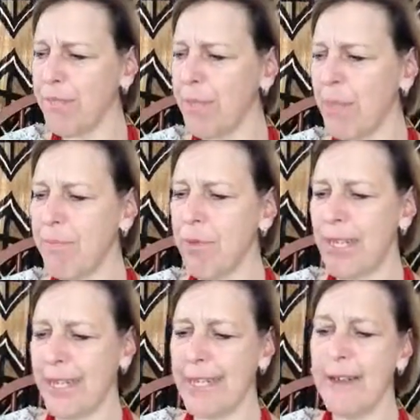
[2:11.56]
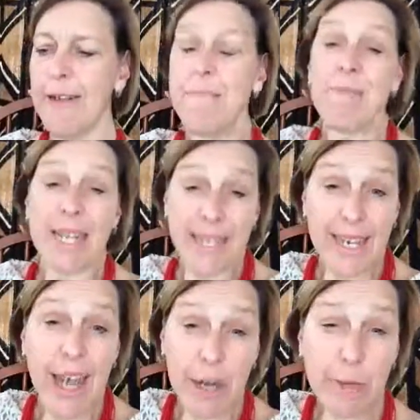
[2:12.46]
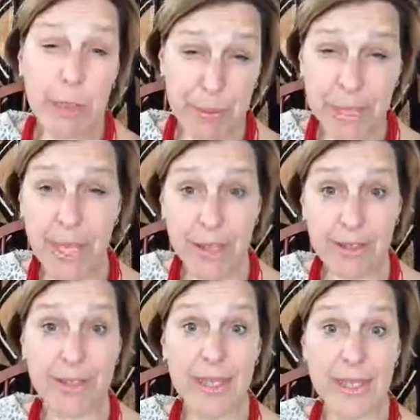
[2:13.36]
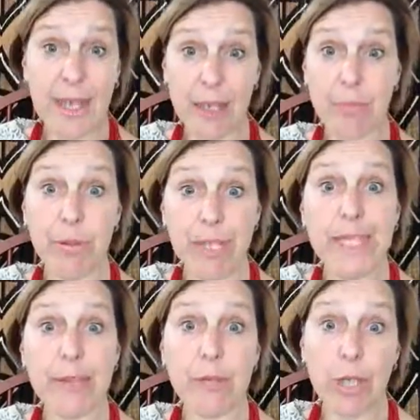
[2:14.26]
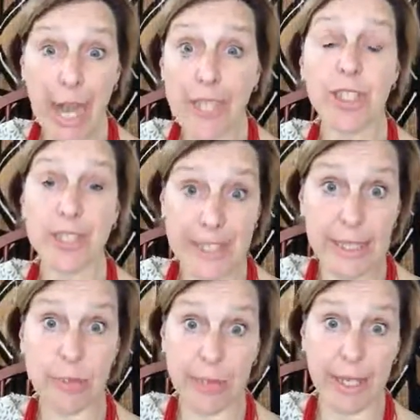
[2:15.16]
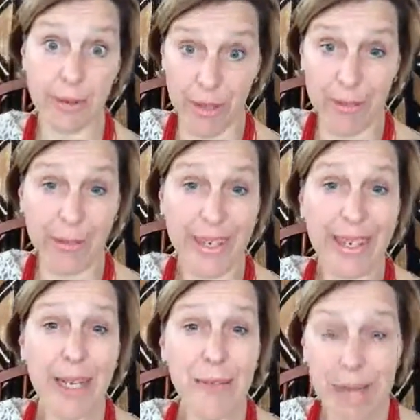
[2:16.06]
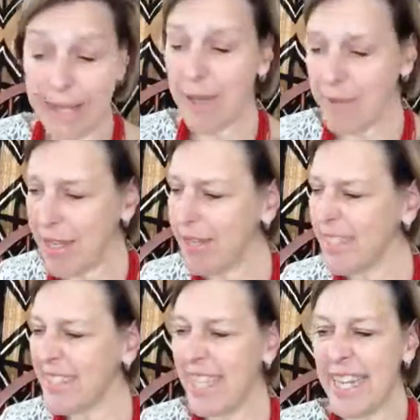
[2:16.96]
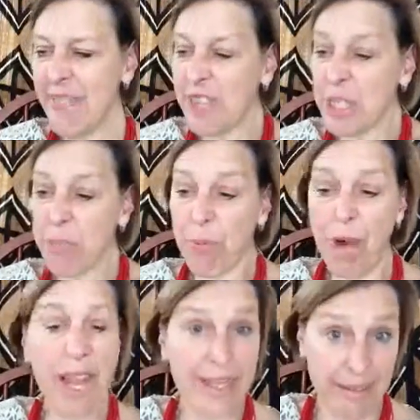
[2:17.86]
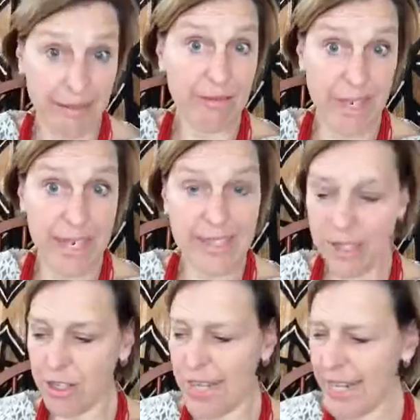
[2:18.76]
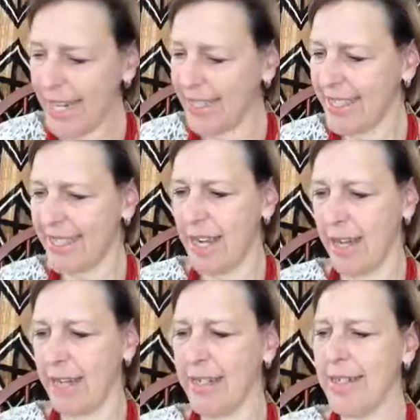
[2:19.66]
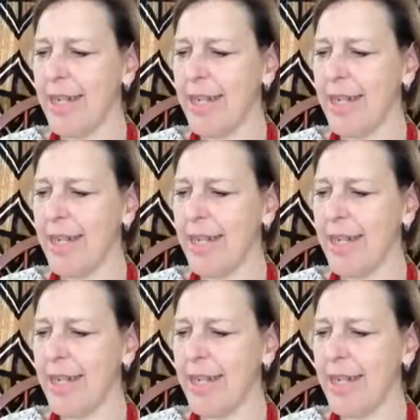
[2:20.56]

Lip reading: been put in, and that Irish potatoes that they had put in were actually still being grown by communities, and they'd even spread, right? The training had stuck.